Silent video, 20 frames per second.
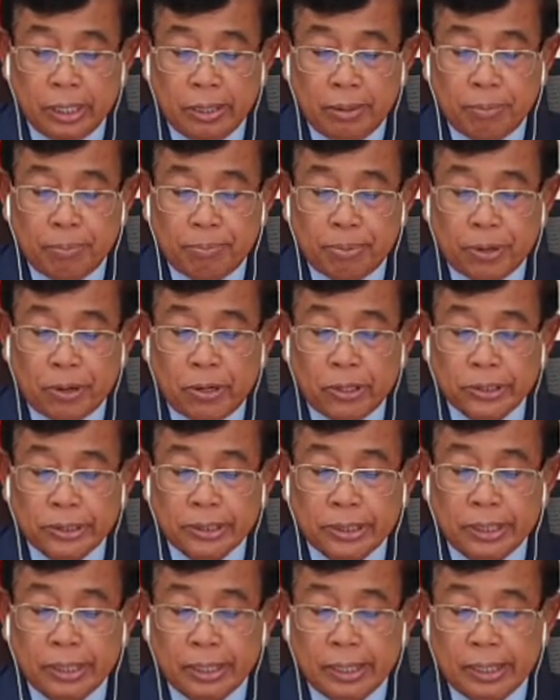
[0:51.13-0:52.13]

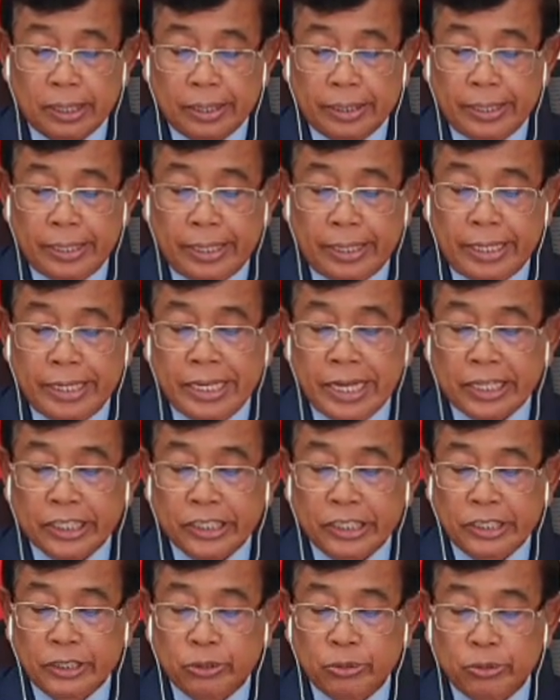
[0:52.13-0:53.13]
brought their
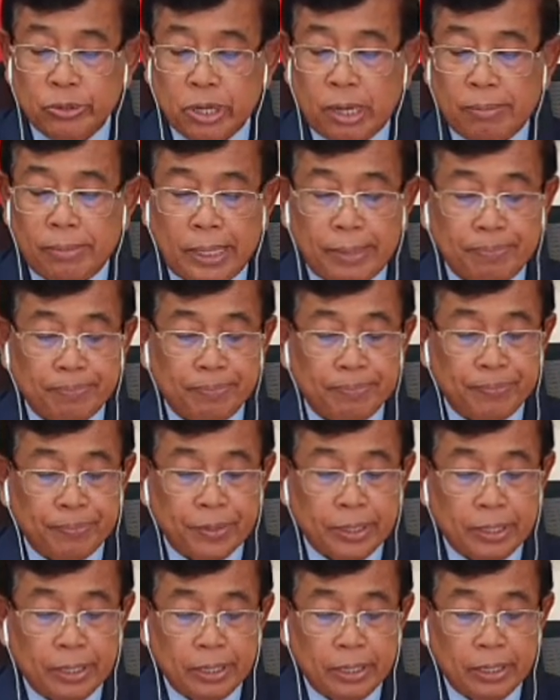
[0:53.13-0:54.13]
energy to come up
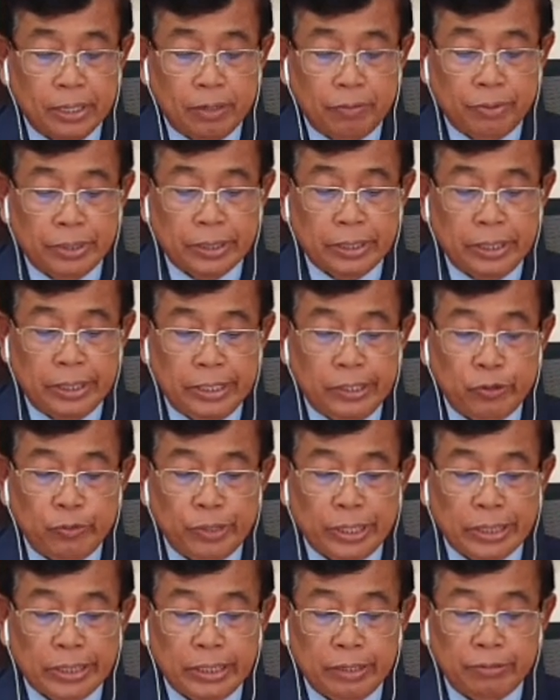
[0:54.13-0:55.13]
with
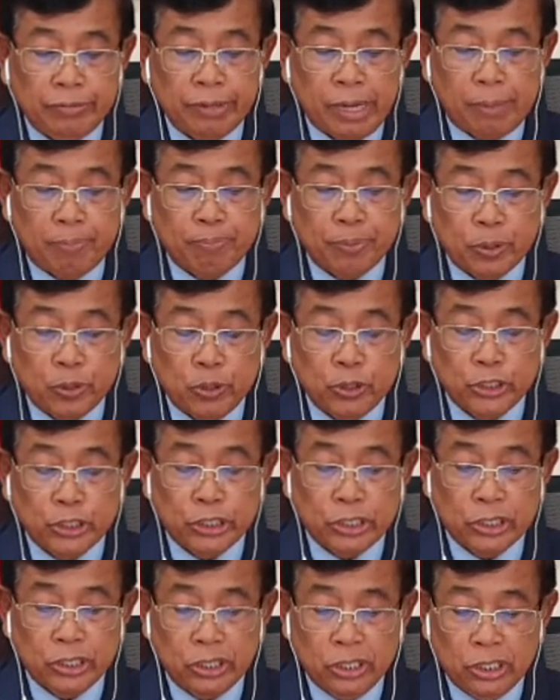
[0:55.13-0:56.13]
innovative
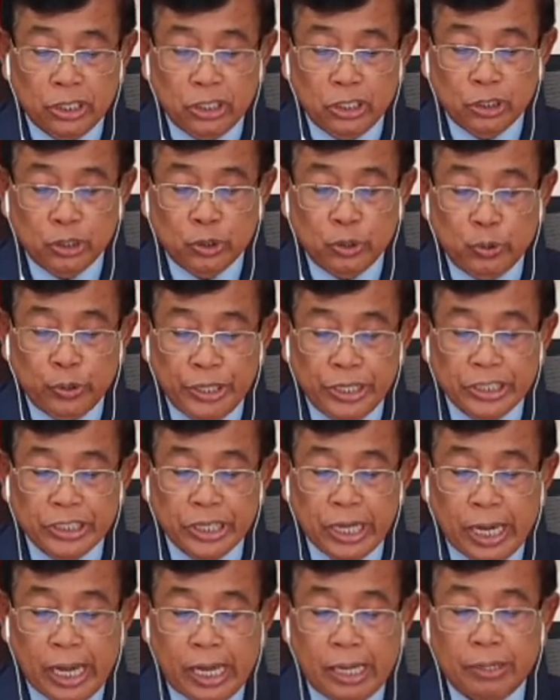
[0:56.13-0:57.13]
approach to
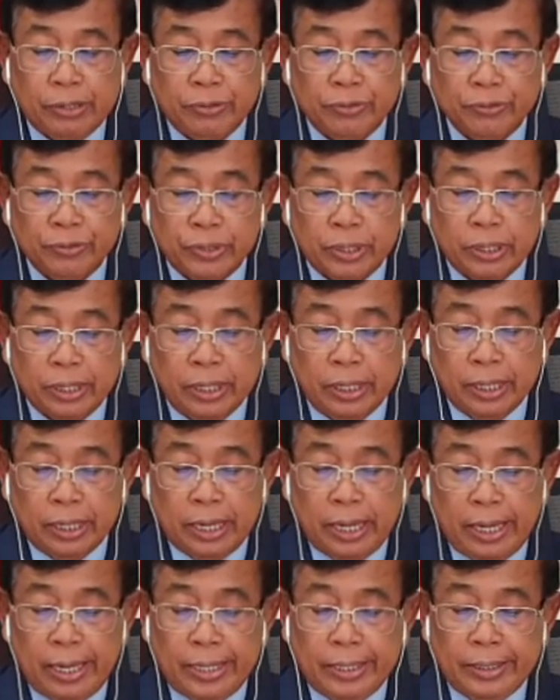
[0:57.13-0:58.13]
reach out
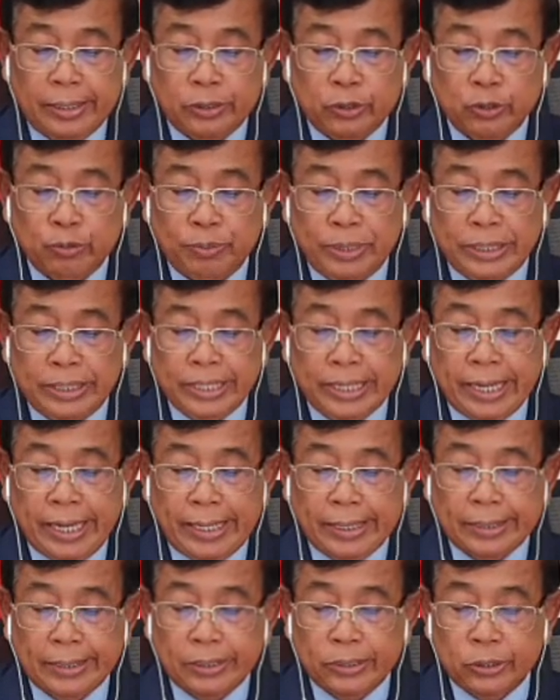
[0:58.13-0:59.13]
and to
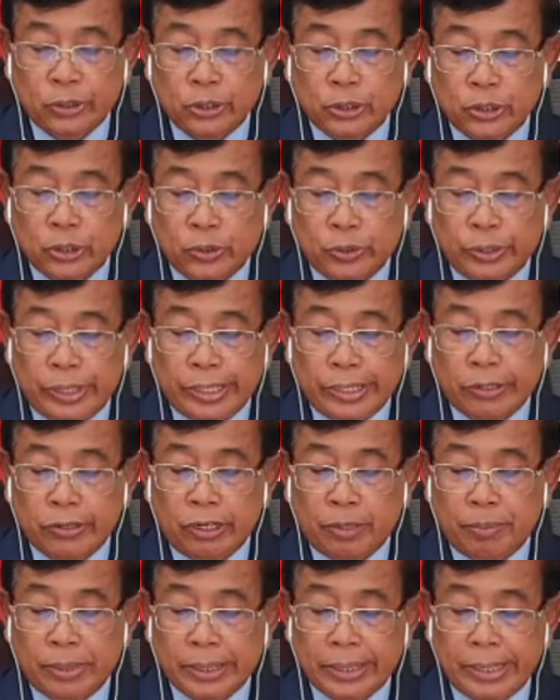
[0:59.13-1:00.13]
mitigate
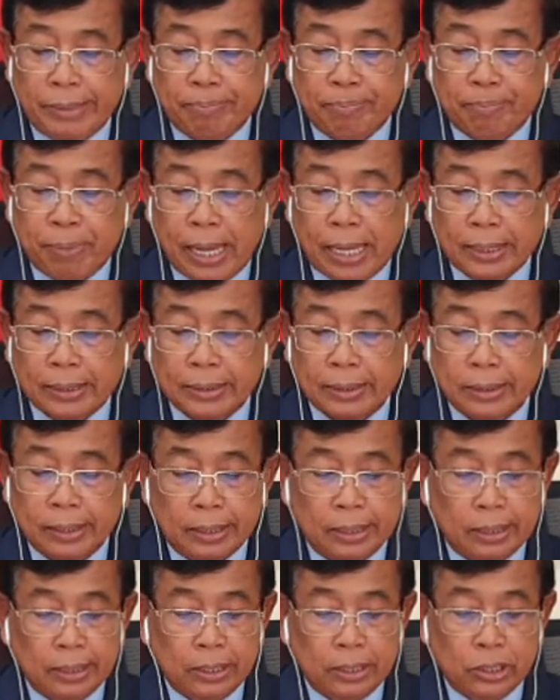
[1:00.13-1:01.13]
socio-economic impact
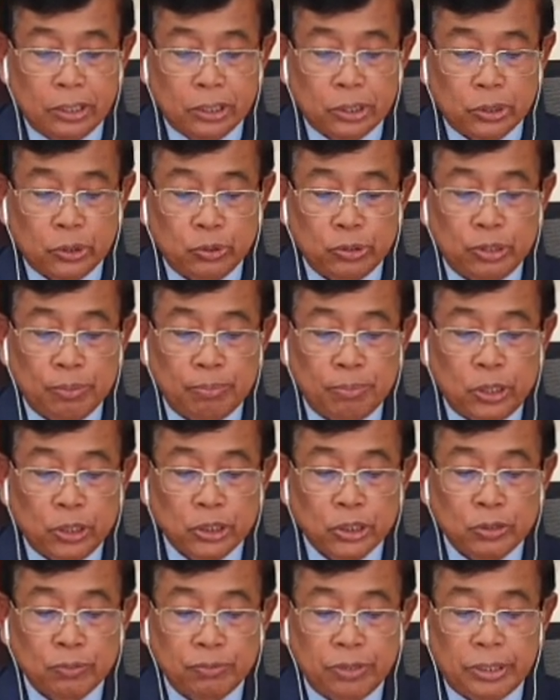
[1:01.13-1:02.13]
to the
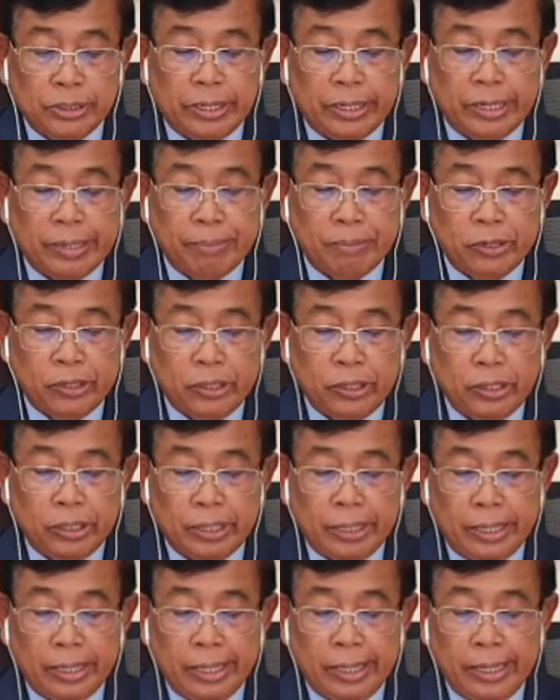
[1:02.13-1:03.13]
most vulnerable
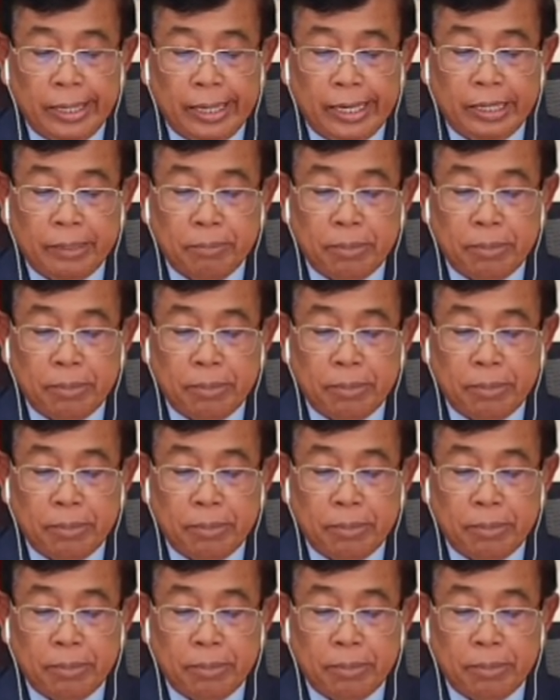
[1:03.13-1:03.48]
and